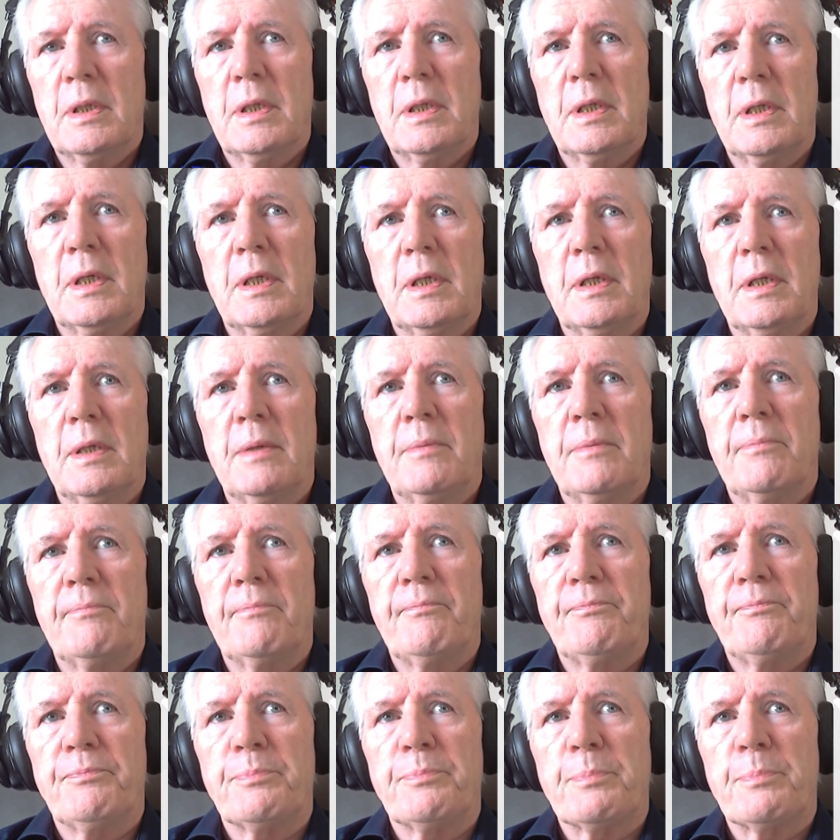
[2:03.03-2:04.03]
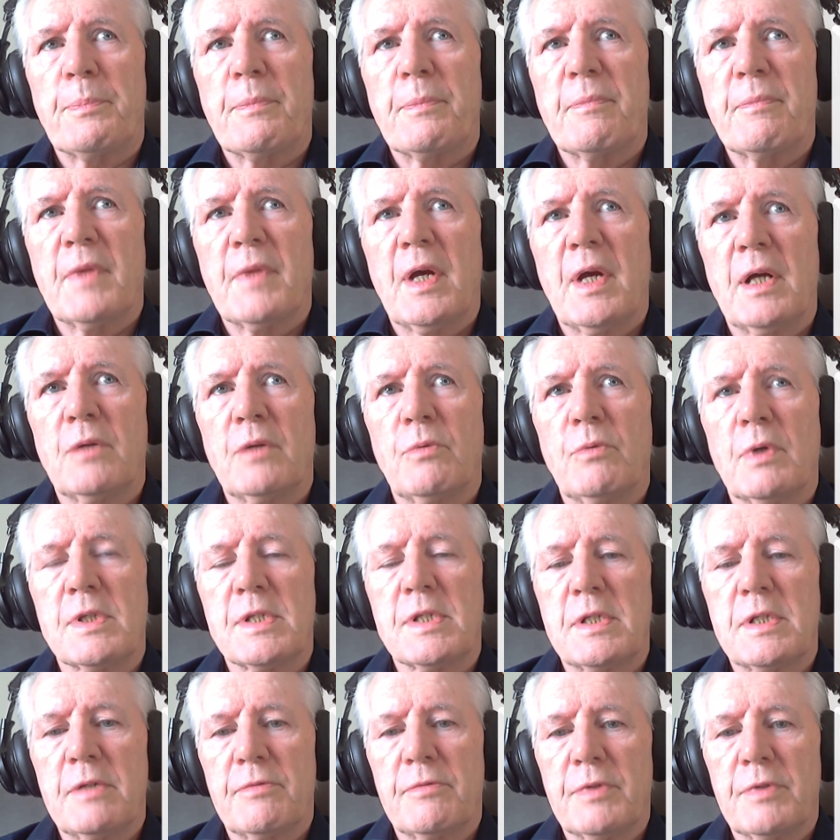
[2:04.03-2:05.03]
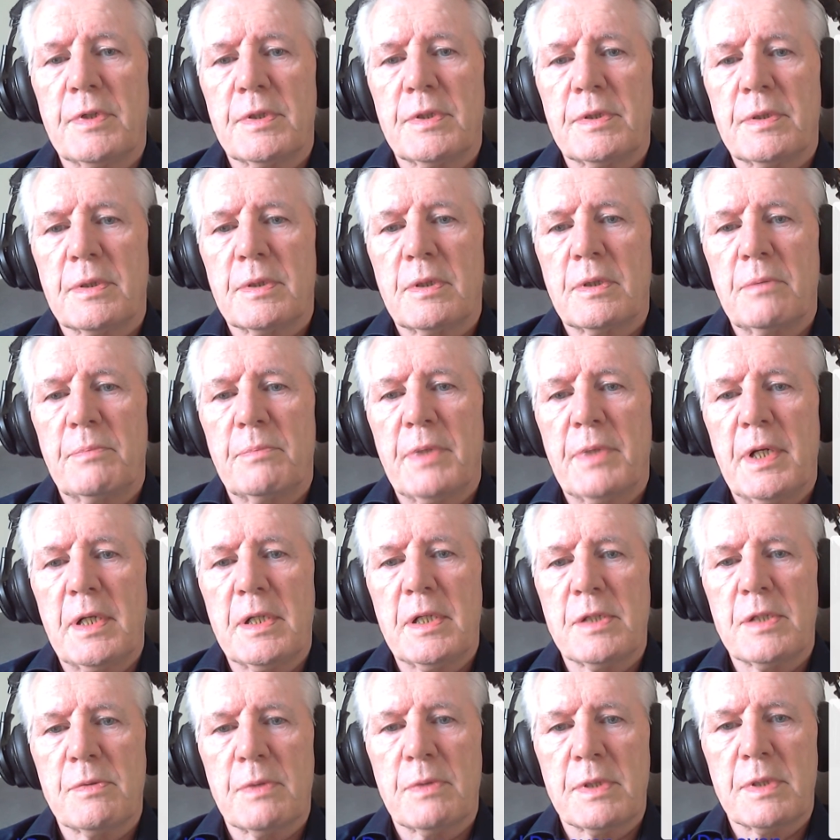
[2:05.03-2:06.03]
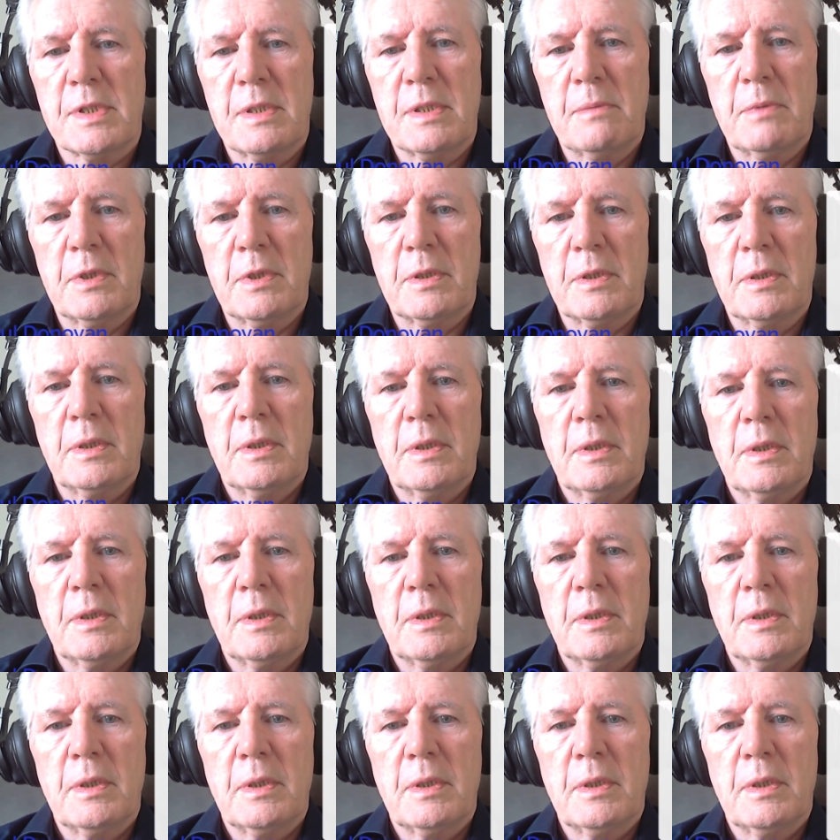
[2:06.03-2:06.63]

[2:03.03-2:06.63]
and what's different. Compare is what's similar.